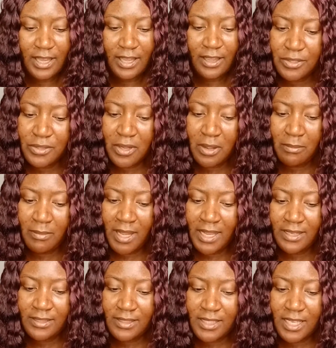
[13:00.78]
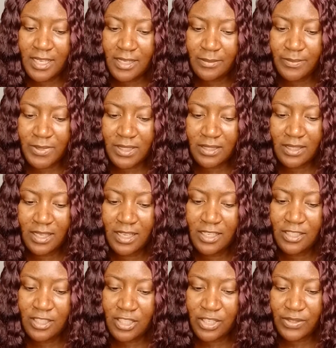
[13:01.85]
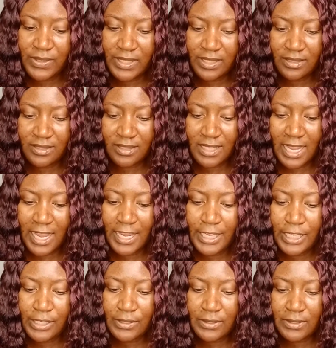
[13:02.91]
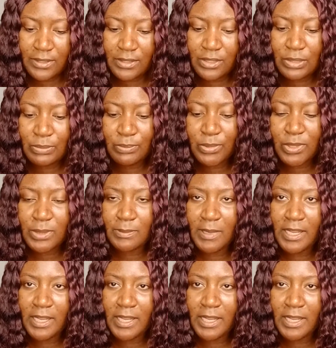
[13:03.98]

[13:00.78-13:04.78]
These are my tips and tricks I use to boost